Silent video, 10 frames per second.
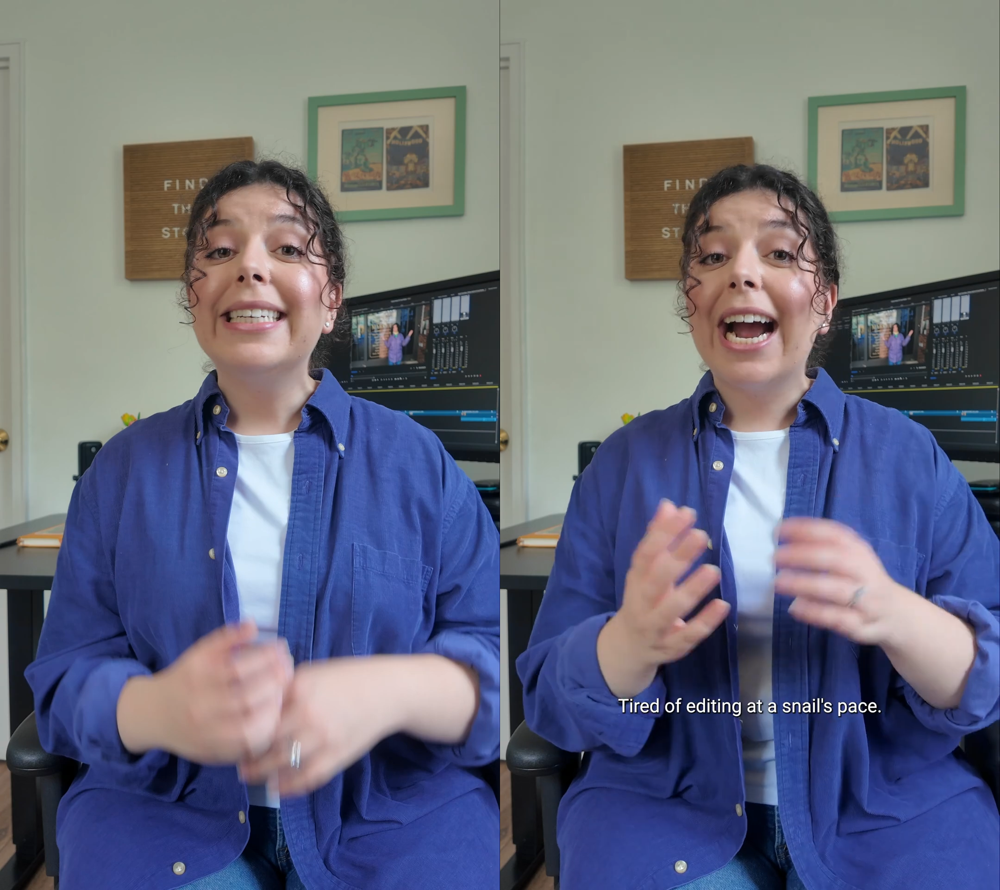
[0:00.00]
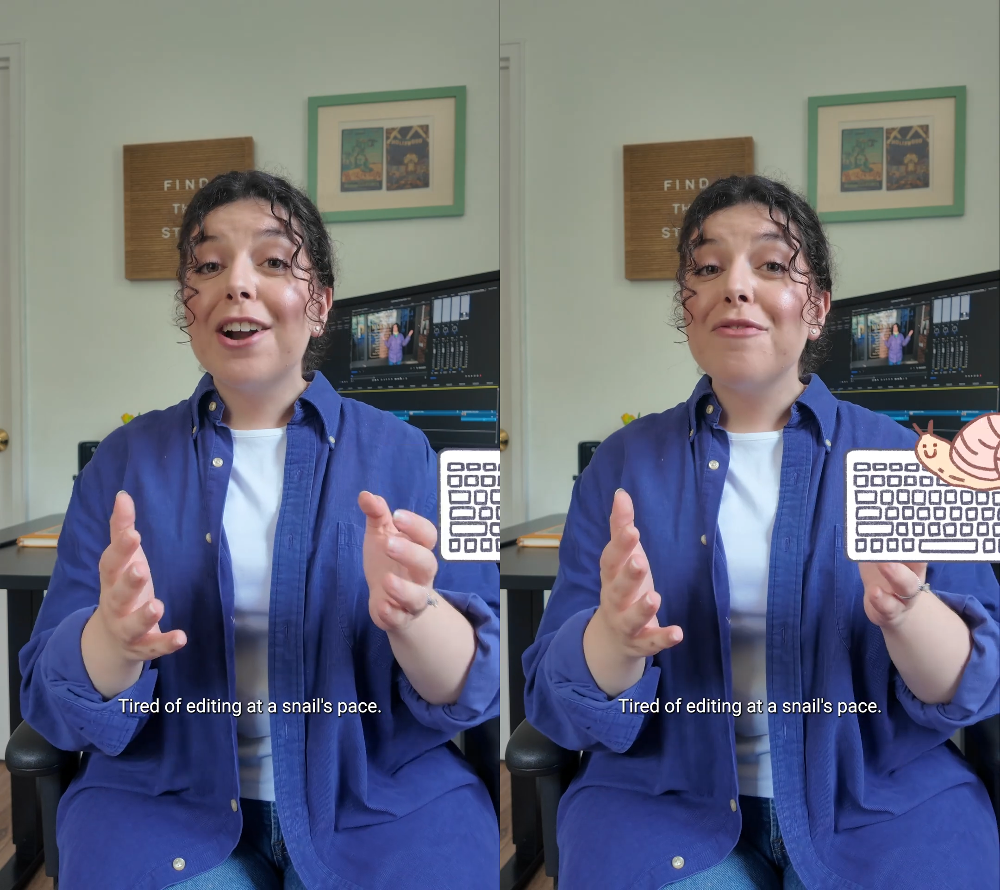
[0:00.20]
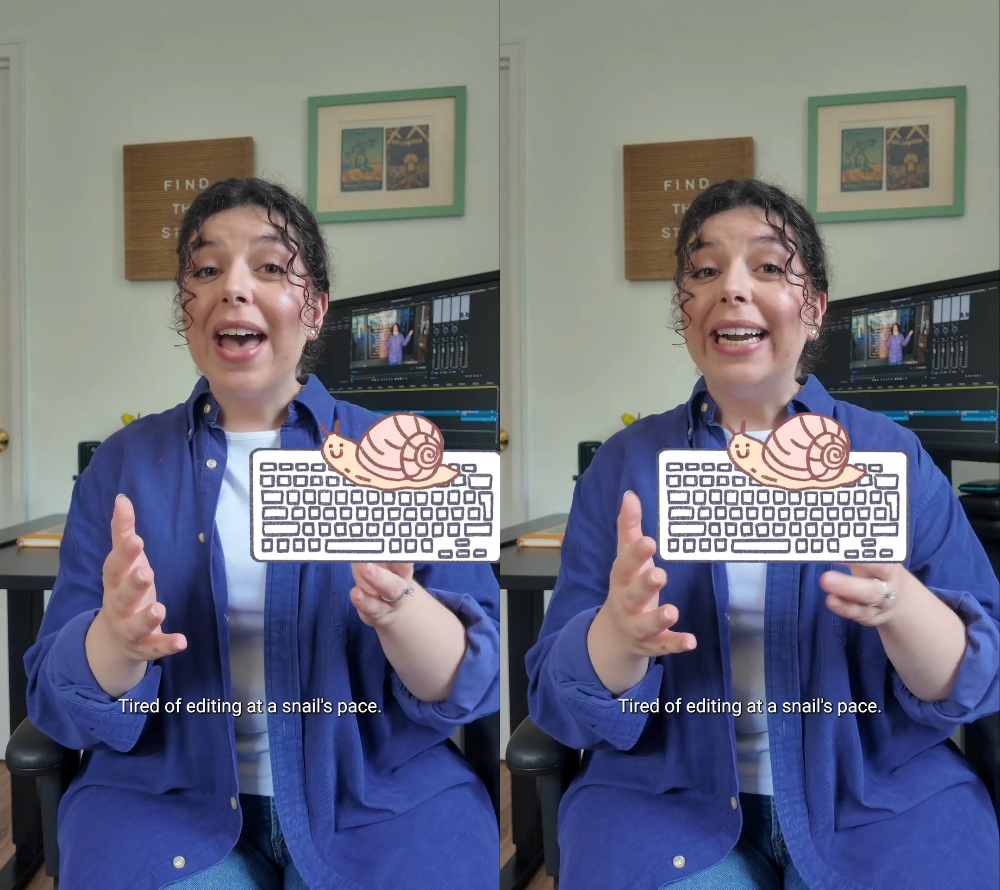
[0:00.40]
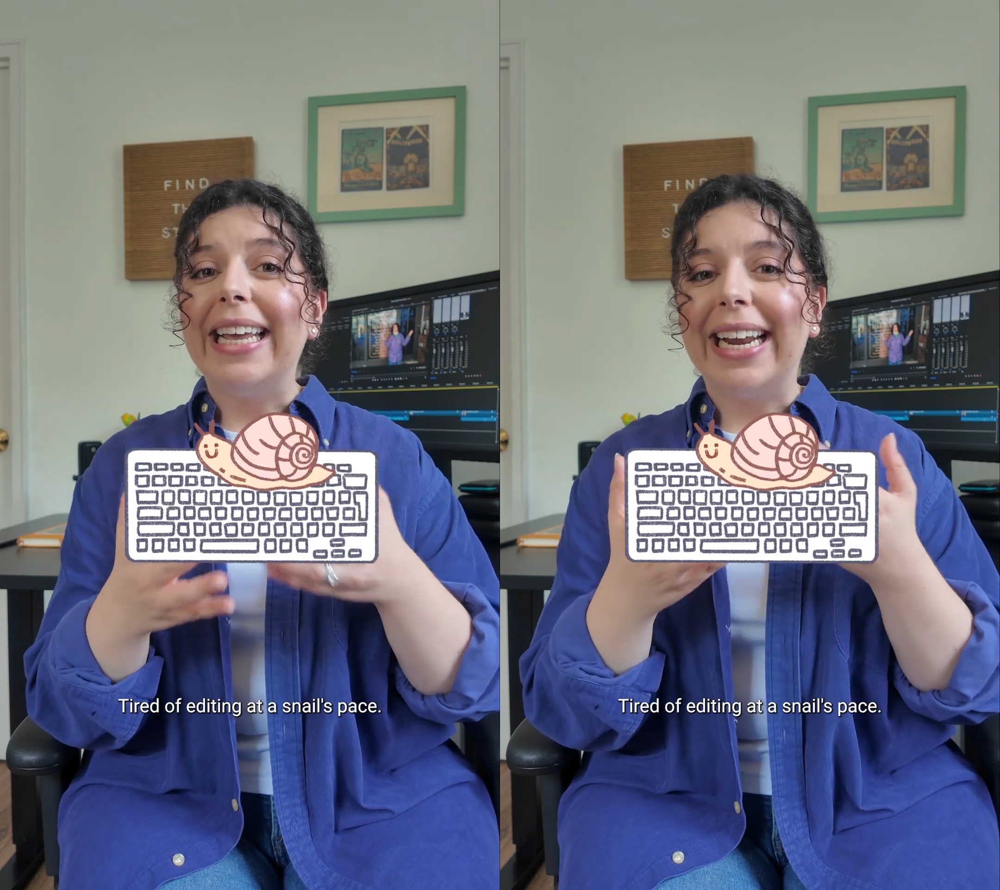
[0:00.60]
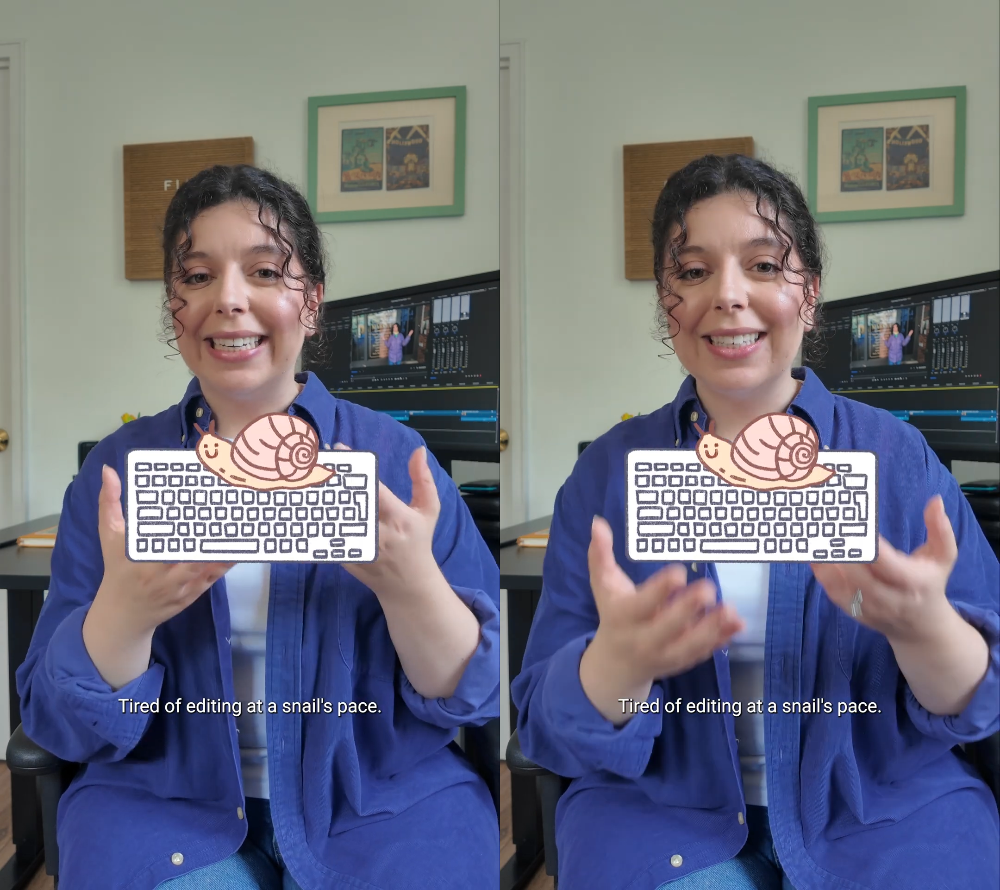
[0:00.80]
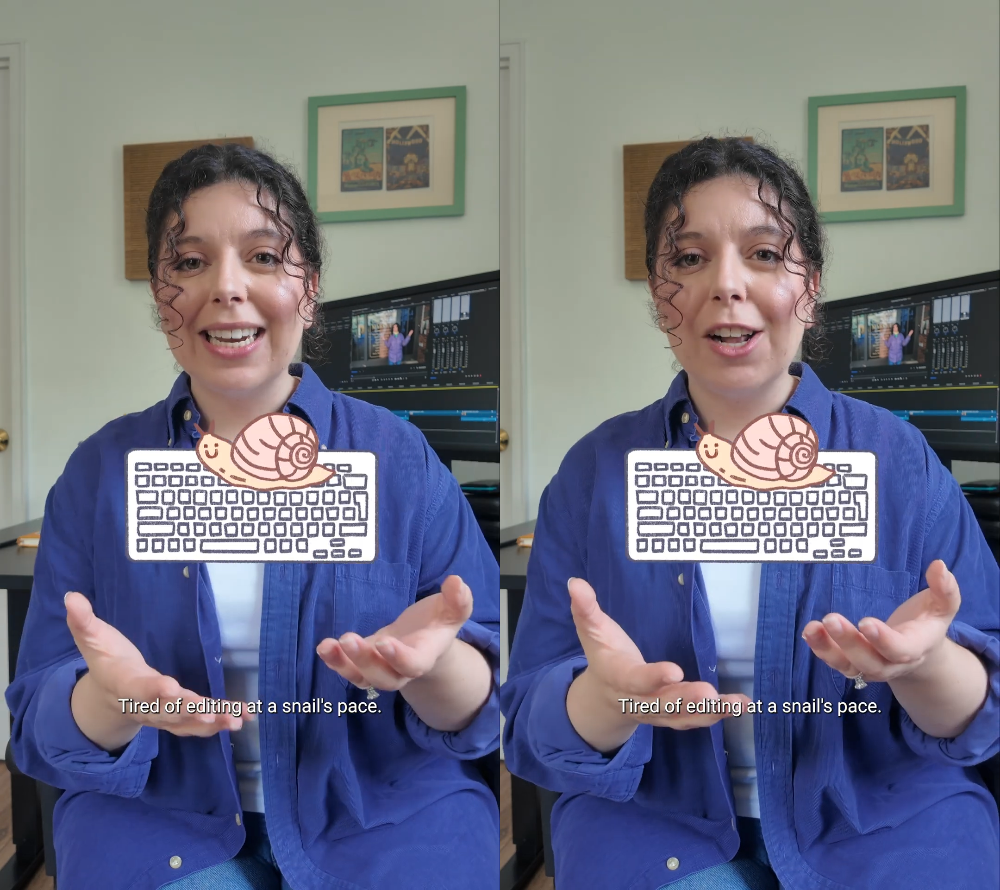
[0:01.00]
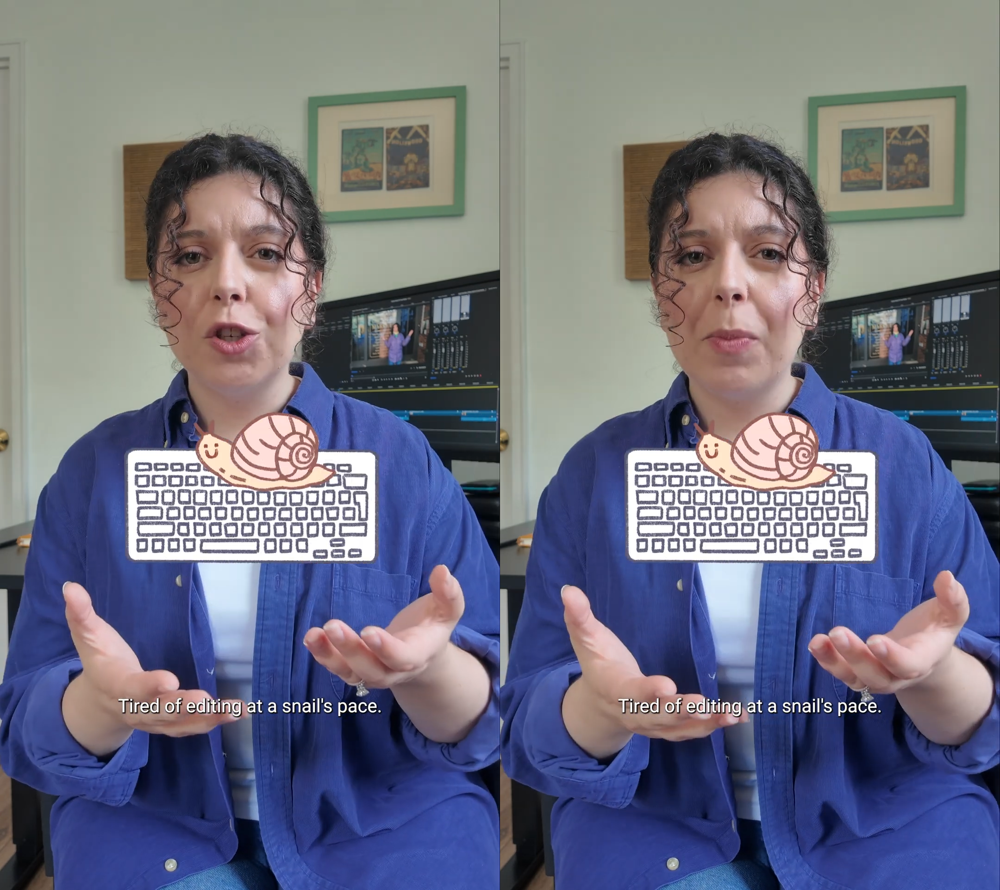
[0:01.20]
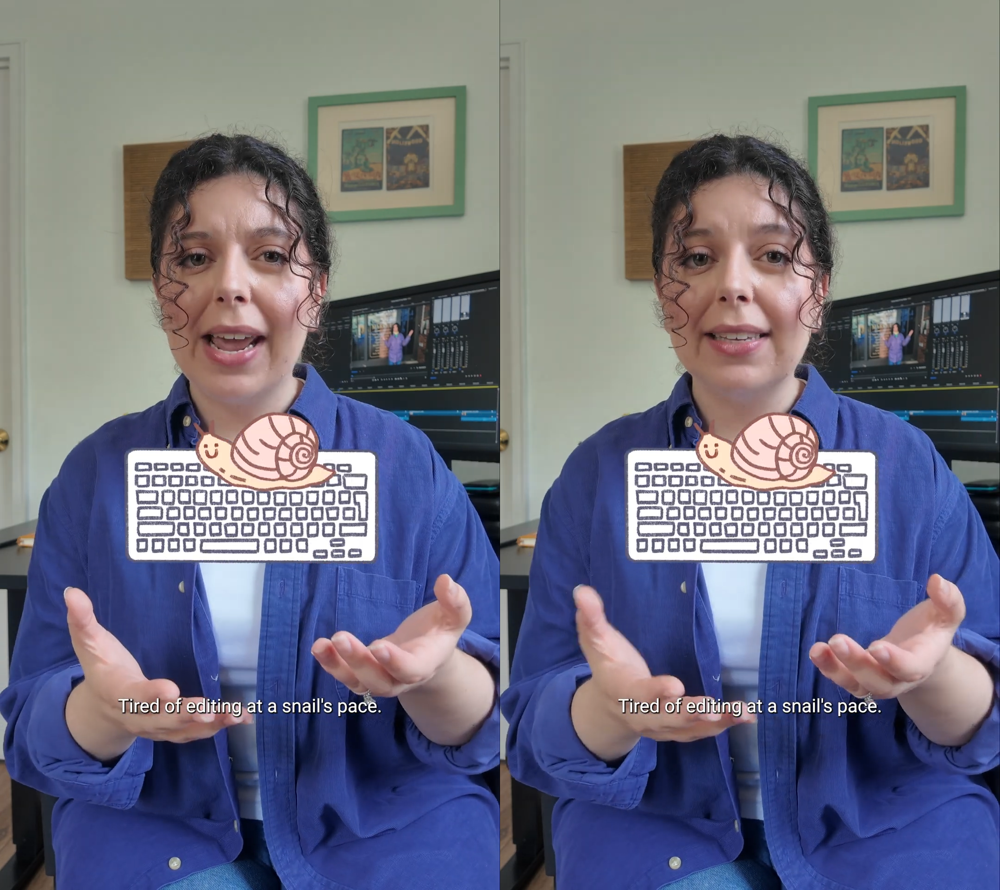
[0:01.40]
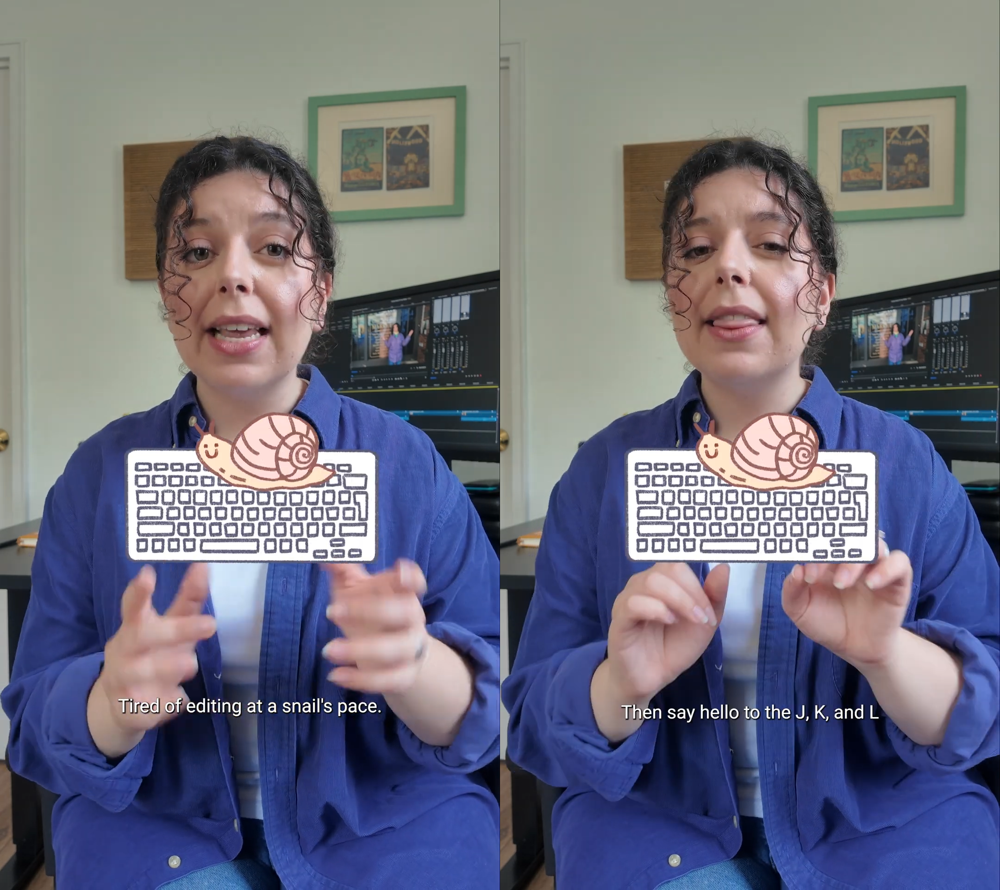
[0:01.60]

Tired of editing at a snail's pace?